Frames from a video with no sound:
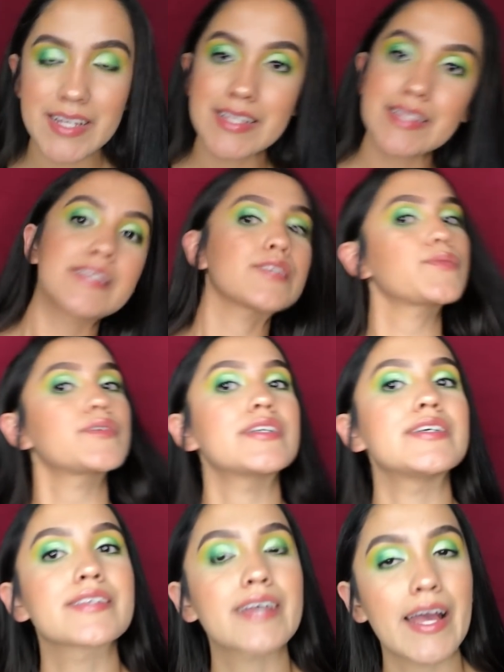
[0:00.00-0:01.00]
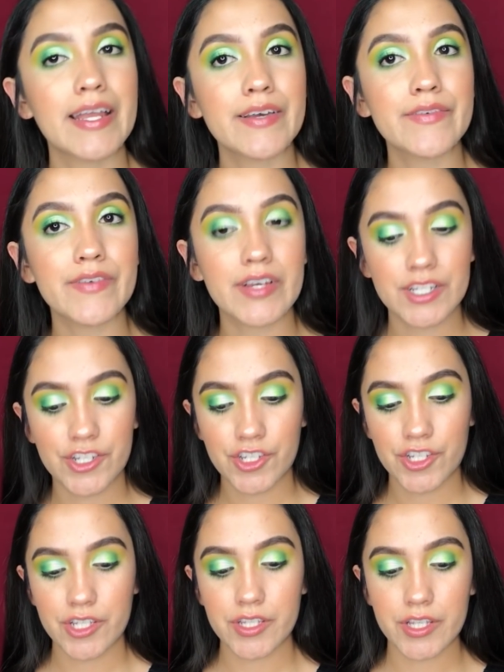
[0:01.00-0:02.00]
this one is kind of,
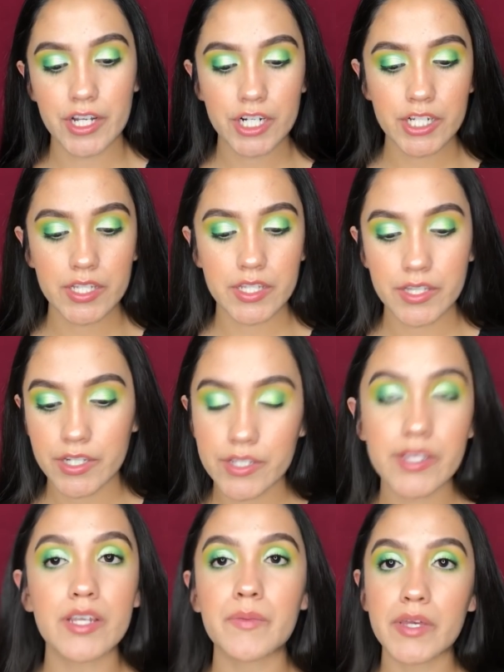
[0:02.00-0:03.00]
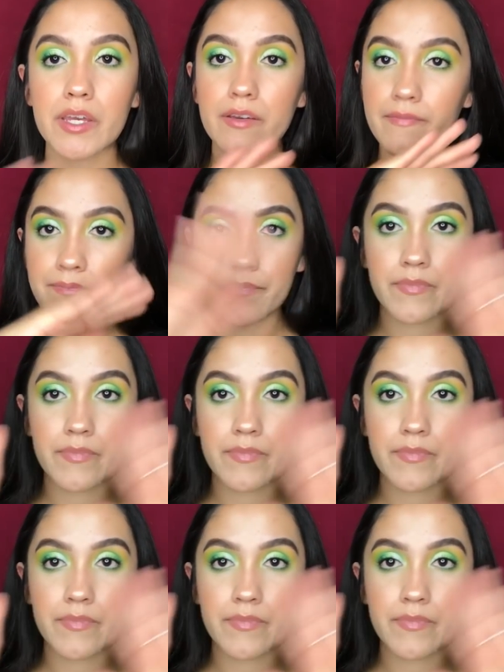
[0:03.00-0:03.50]
there's going to be